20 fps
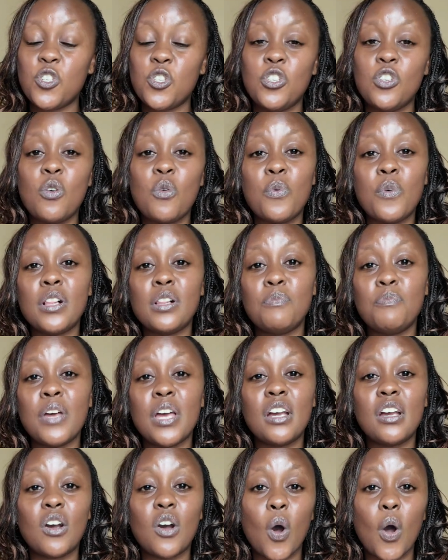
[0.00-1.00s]
you will
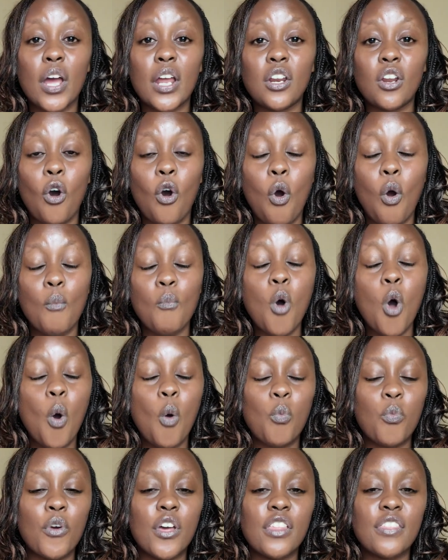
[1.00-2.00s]
be going home
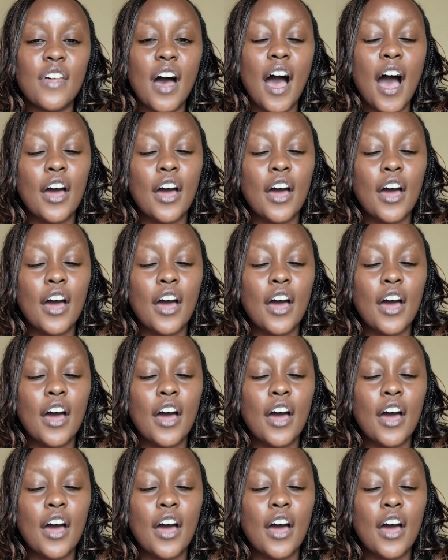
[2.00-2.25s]
with